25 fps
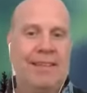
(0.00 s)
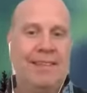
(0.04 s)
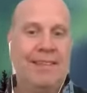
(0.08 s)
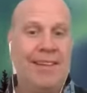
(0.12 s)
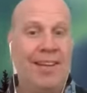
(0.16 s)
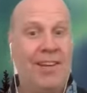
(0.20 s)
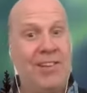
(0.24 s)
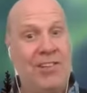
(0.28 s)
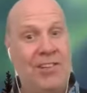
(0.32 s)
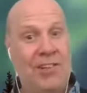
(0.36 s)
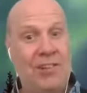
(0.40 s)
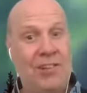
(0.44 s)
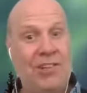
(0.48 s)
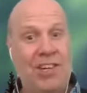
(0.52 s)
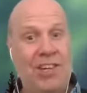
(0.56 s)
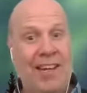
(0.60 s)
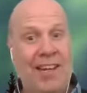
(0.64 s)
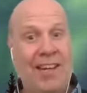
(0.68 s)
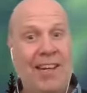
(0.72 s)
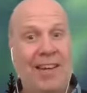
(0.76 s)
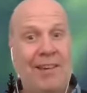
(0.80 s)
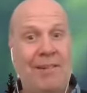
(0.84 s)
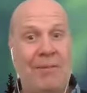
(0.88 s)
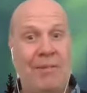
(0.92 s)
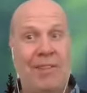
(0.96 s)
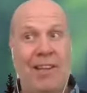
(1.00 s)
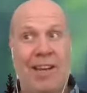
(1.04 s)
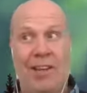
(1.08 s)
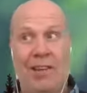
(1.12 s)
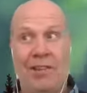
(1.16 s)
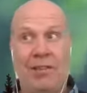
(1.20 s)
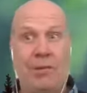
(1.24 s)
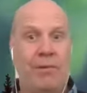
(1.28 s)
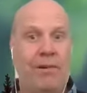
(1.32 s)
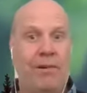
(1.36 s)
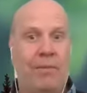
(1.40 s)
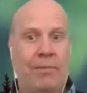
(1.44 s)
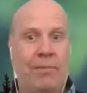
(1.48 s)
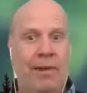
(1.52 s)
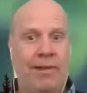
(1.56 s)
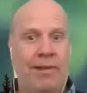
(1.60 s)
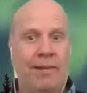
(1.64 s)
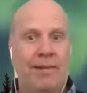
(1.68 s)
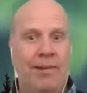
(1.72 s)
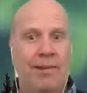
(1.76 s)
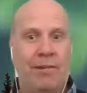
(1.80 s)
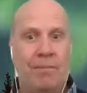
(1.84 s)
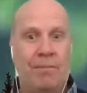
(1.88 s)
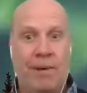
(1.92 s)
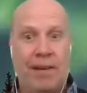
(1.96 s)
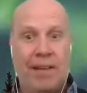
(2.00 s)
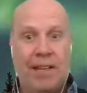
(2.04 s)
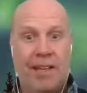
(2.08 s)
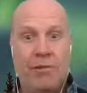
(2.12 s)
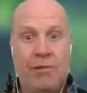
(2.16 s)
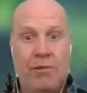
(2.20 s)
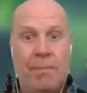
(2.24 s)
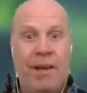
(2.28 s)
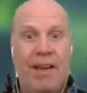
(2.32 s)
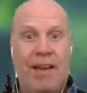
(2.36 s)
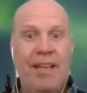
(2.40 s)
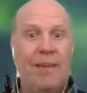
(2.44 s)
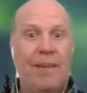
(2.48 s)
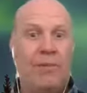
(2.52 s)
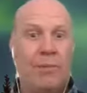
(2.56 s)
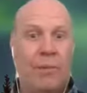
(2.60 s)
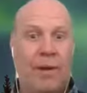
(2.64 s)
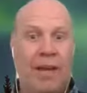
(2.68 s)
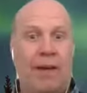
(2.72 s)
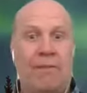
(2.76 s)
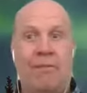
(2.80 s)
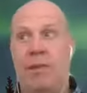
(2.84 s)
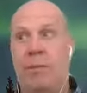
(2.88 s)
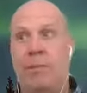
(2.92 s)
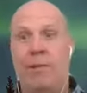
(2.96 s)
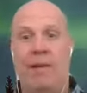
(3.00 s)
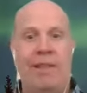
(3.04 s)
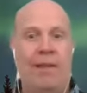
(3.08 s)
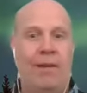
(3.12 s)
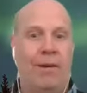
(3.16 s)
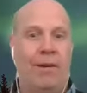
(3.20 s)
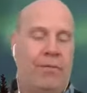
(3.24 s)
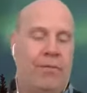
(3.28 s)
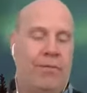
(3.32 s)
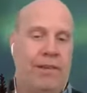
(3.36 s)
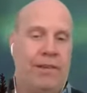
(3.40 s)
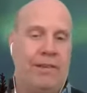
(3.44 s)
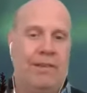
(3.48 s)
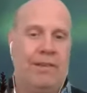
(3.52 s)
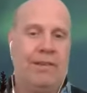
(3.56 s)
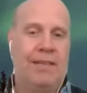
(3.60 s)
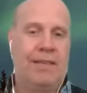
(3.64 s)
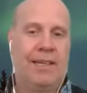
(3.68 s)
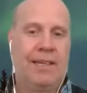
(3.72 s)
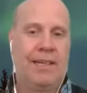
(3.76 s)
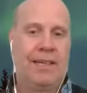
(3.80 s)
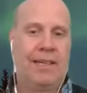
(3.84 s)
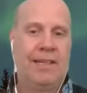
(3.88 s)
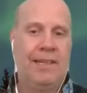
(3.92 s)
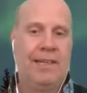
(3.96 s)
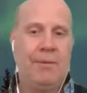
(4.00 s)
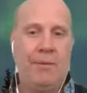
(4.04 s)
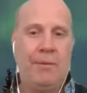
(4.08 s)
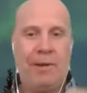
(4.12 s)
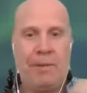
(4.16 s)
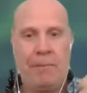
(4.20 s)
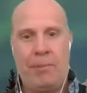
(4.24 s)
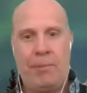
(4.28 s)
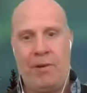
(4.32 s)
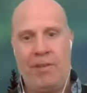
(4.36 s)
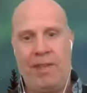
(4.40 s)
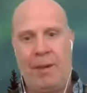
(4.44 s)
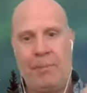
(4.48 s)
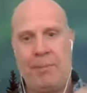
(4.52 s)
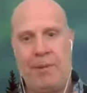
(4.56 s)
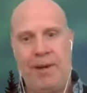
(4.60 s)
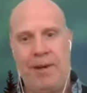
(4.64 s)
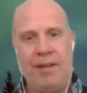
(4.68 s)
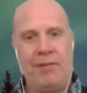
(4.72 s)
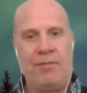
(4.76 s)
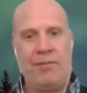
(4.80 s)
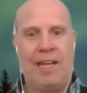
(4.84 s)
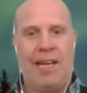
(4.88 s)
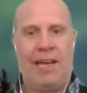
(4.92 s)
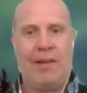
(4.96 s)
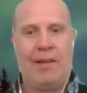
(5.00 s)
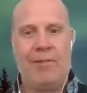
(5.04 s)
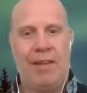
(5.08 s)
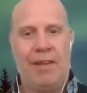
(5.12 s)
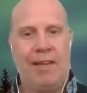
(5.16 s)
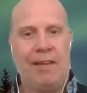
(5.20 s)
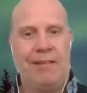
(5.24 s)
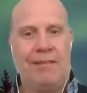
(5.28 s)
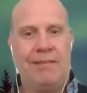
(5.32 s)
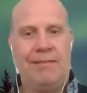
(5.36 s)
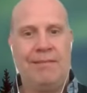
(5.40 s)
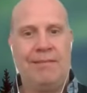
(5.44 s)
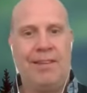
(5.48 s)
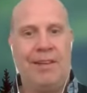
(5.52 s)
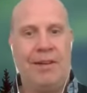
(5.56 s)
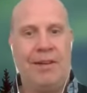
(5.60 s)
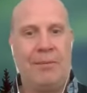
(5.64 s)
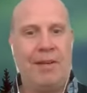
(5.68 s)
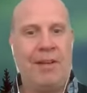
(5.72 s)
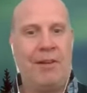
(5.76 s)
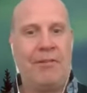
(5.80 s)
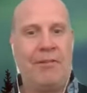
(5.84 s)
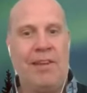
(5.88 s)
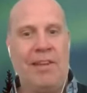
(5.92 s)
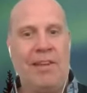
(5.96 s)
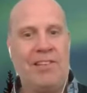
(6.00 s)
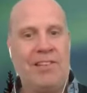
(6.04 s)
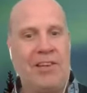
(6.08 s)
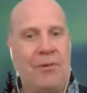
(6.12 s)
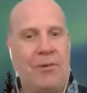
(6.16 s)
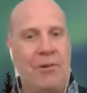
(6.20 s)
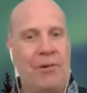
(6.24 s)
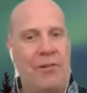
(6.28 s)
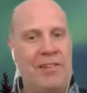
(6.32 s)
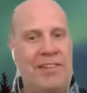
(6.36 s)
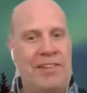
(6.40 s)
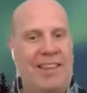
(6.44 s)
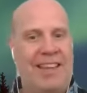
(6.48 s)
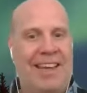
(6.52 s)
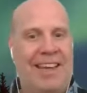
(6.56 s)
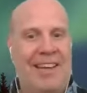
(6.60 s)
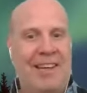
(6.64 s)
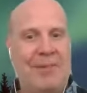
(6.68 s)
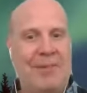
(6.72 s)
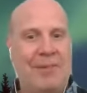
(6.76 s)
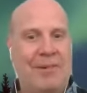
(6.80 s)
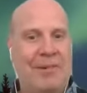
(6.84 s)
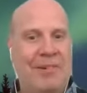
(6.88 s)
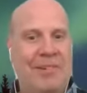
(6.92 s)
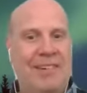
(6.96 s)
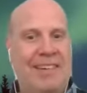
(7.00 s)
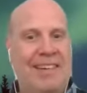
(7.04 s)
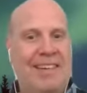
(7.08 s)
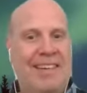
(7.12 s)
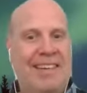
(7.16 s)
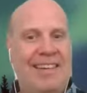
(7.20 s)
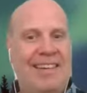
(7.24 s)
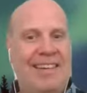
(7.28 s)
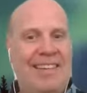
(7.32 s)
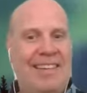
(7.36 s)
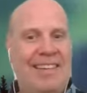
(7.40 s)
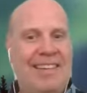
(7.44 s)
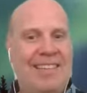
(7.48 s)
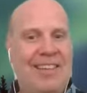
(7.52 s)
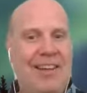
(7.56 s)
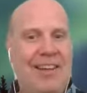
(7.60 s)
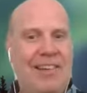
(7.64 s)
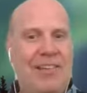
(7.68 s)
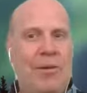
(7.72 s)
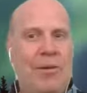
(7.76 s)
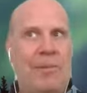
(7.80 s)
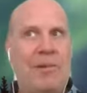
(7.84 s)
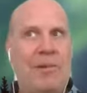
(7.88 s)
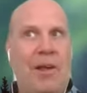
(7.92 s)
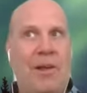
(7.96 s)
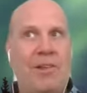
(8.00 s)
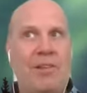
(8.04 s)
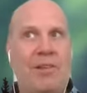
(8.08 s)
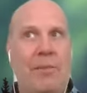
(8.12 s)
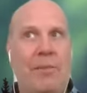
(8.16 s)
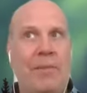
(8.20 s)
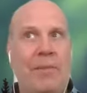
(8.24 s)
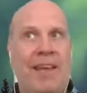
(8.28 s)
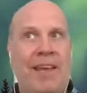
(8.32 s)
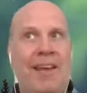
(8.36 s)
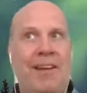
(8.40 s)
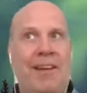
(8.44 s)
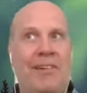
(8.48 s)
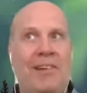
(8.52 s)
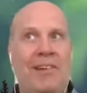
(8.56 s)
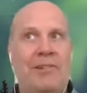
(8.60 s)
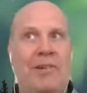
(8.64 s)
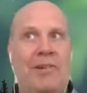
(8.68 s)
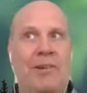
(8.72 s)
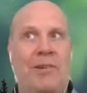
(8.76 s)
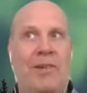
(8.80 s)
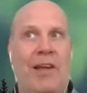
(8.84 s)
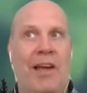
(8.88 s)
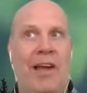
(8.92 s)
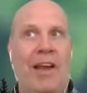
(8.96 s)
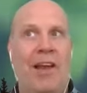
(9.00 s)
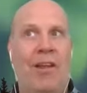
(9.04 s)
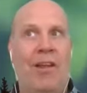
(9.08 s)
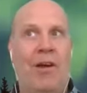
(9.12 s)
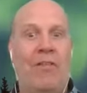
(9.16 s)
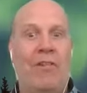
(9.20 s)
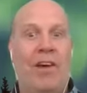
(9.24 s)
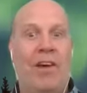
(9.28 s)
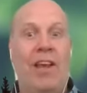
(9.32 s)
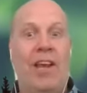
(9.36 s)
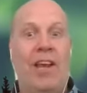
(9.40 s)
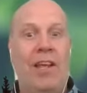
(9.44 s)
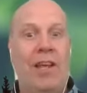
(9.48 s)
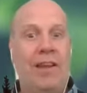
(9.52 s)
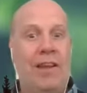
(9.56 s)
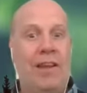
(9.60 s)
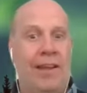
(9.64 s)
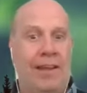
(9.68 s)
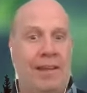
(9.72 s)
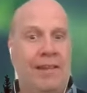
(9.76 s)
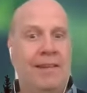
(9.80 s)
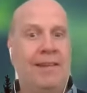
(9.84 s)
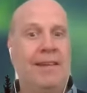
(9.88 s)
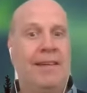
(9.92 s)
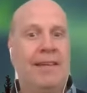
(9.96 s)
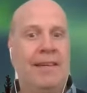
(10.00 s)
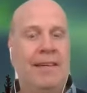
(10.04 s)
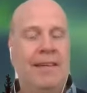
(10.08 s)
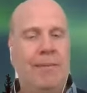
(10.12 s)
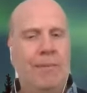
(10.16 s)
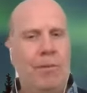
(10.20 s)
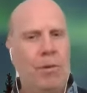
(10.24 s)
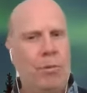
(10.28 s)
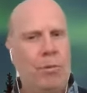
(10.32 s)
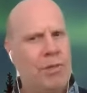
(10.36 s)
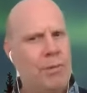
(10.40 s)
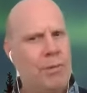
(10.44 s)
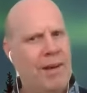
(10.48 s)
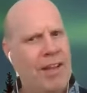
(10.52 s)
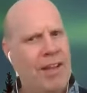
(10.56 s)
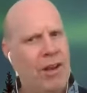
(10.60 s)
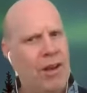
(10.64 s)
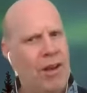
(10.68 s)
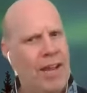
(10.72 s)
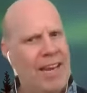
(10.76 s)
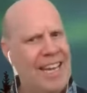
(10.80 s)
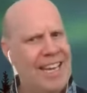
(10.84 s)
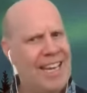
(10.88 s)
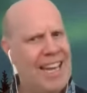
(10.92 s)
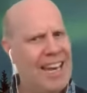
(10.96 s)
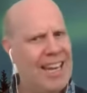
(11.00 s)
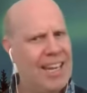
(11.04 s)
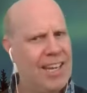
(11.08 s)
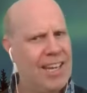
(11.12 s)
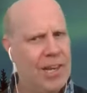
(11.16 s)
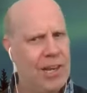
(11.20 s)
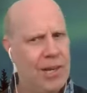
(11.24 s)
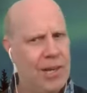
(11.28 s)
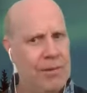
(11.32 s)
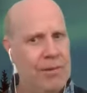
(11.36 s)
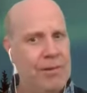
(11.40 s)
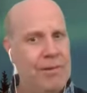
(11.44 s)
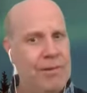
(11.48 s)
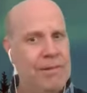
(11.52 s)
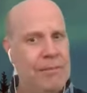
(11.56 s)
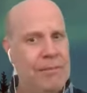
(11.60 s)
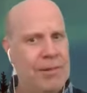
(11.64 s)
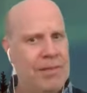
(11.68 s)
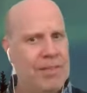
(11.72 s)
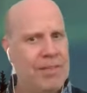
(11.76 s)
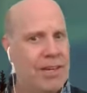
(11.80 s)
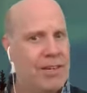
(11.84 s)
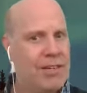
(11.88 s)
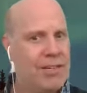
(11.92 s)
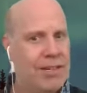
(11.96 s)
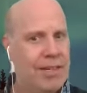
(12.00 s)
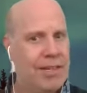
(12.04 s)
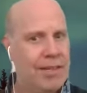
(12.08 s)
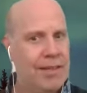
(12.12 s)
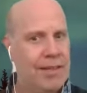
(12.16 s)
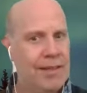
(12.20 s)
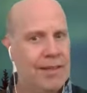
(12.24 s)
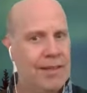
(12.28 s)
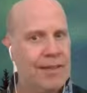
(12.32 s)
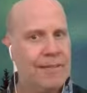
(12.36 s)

and as you shared with the last 12 months those beliefs we have to be in the office we can put that belief down now like we don't need to hold on to that anymore so, so, so i'm hearing sort of like a lot of unlearning but also letting letting go potentially